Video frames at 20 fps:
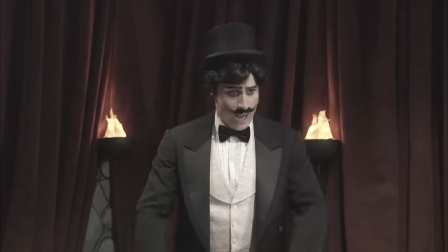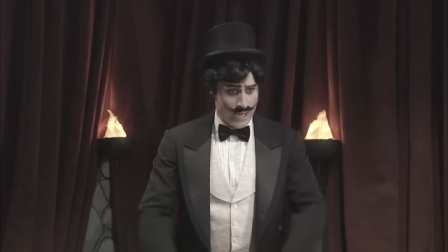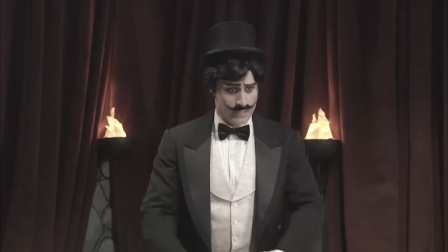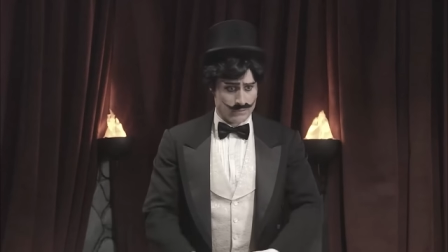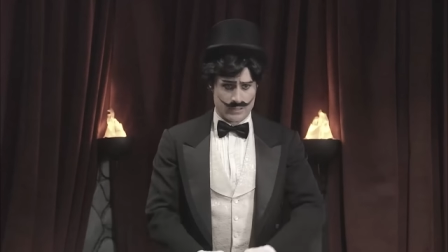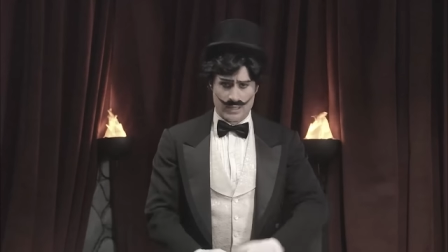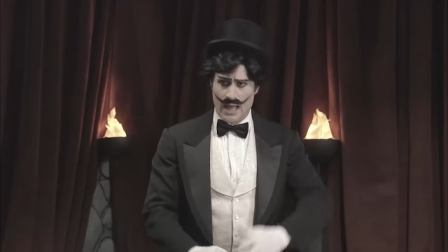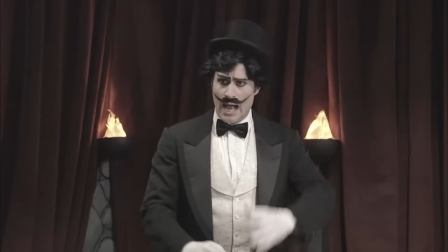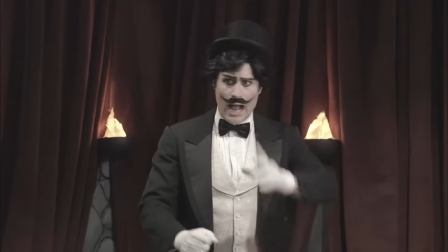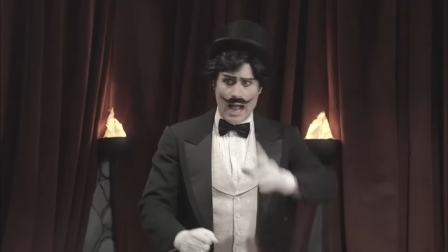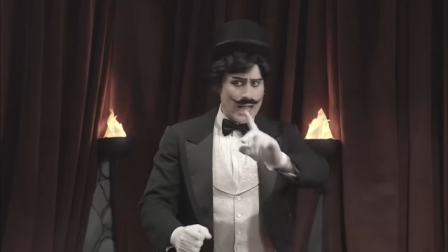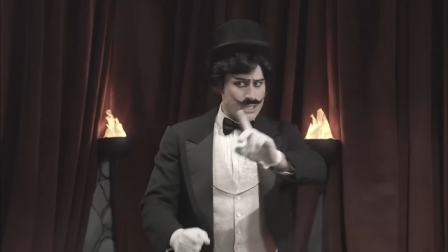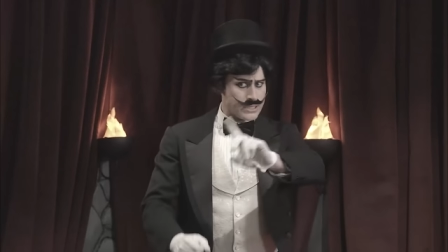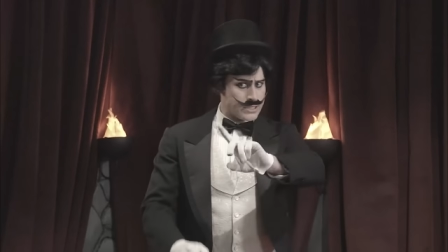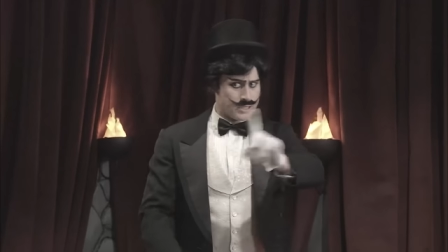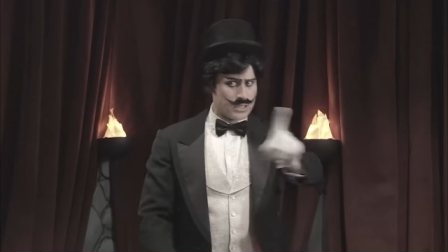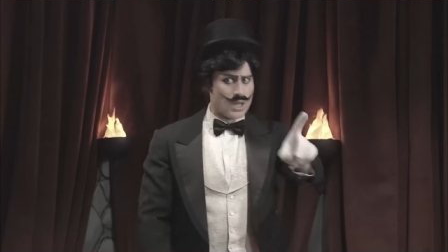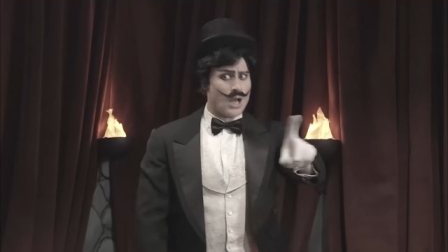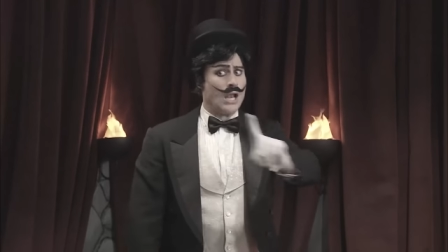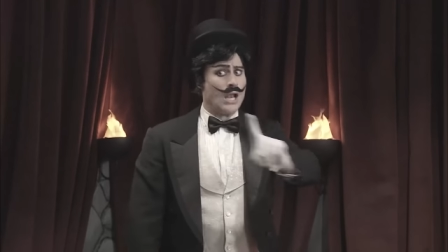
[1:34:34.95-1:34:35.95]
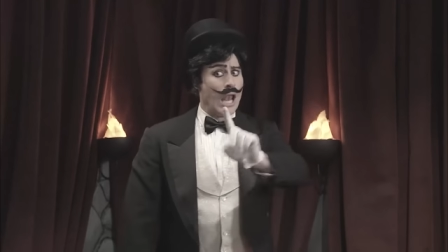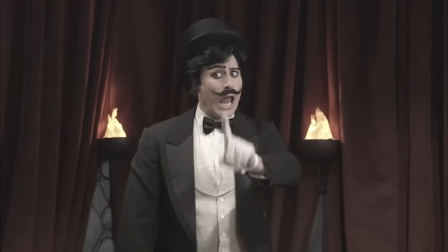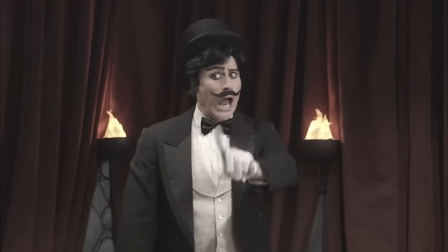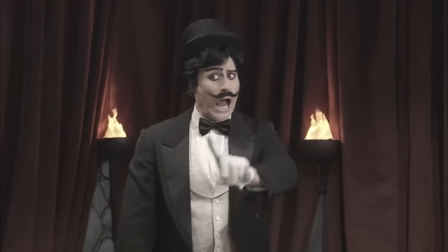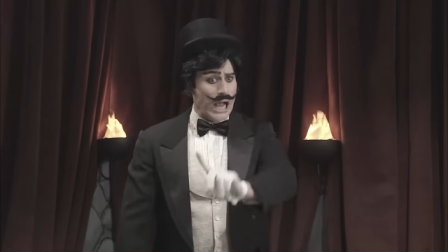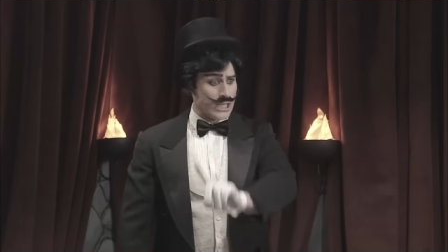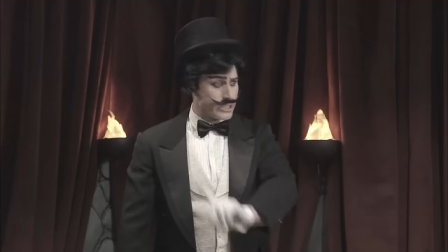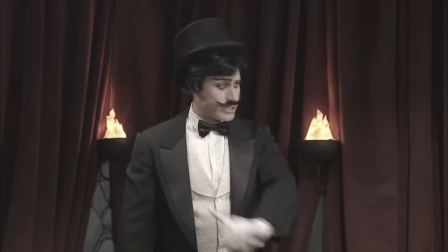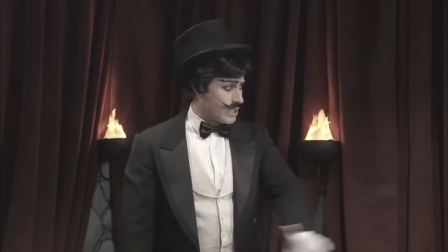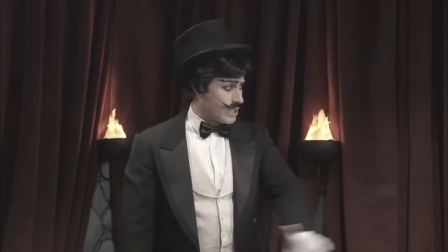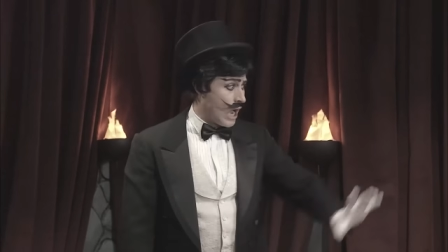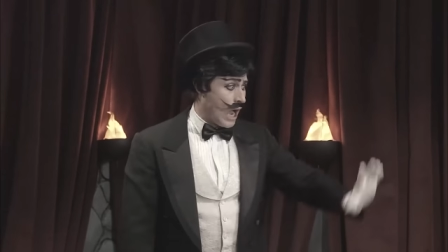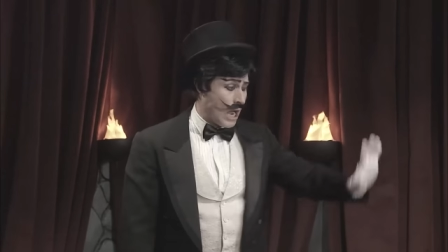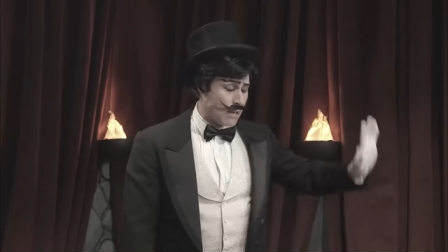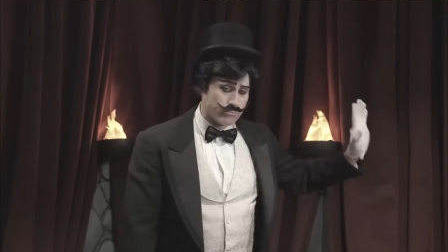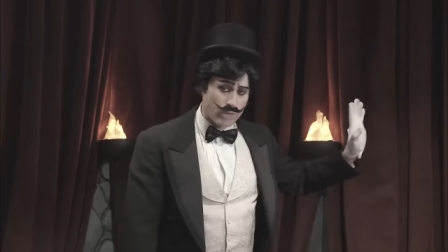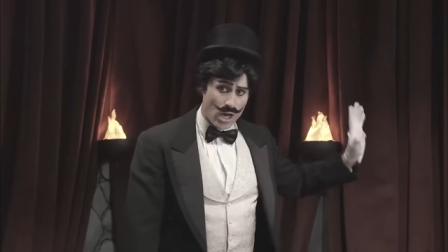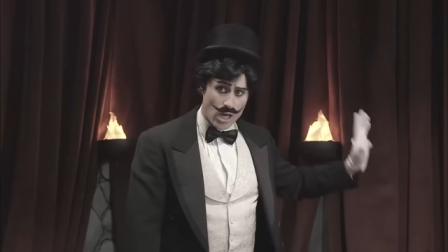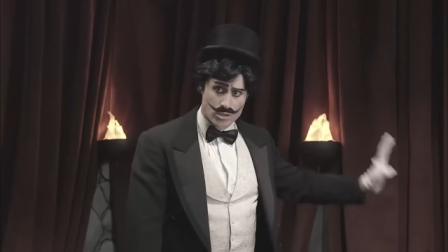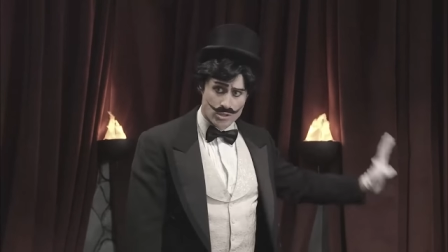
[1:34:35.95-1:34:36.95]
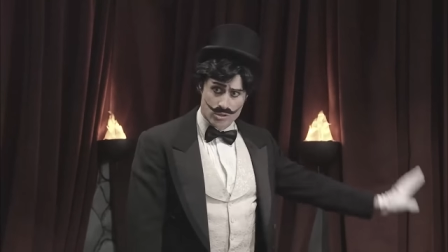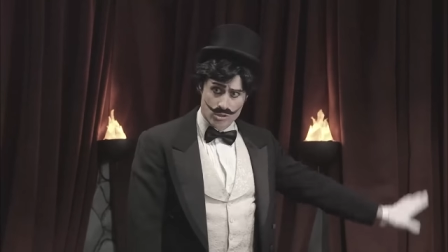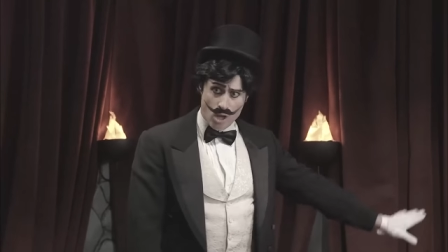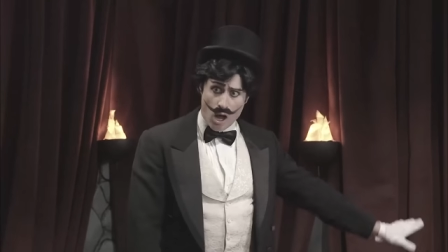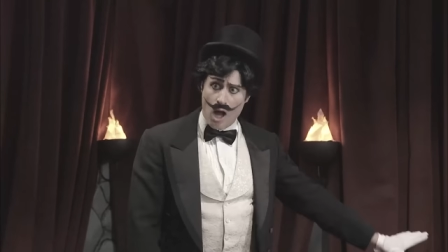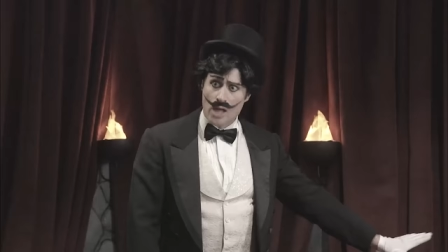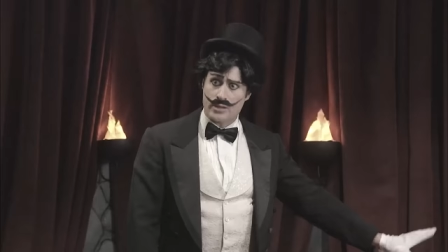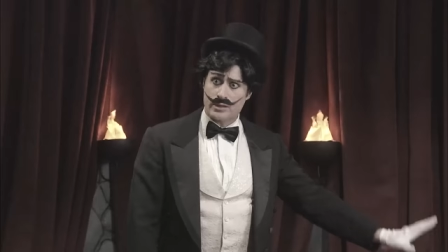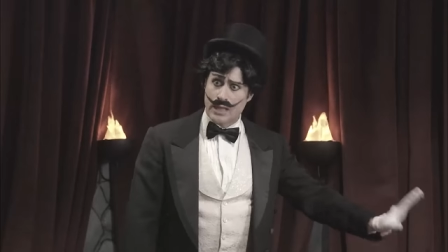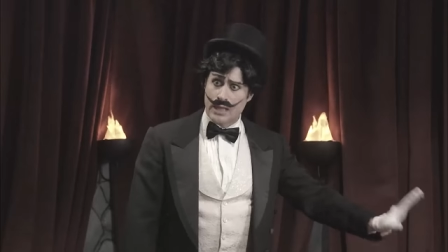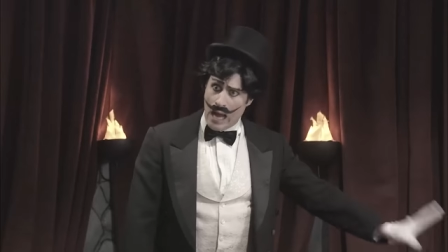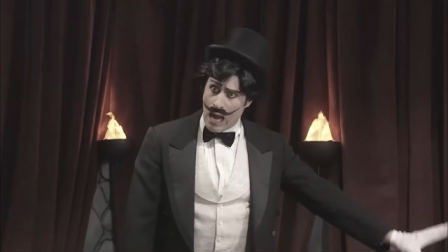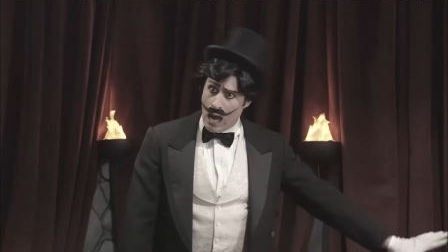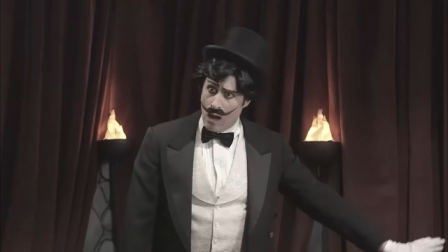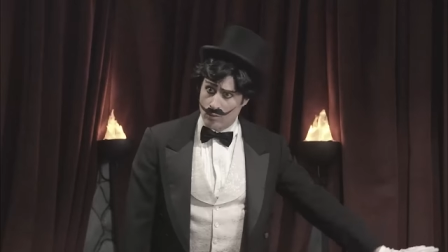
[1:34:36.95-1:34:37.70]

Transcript: And last time does not